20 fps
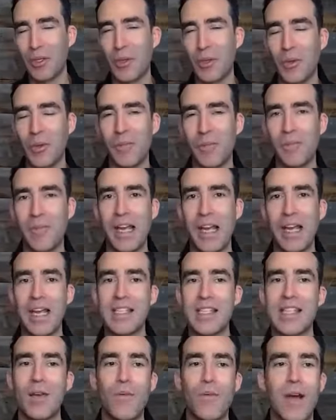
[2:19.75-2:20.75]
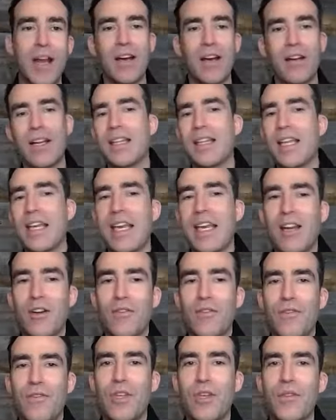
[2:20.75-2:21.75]
cool, is they went out and they
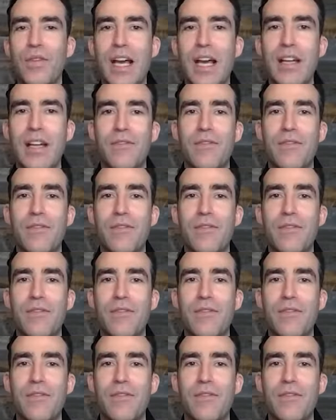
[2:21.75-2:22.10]
interviewed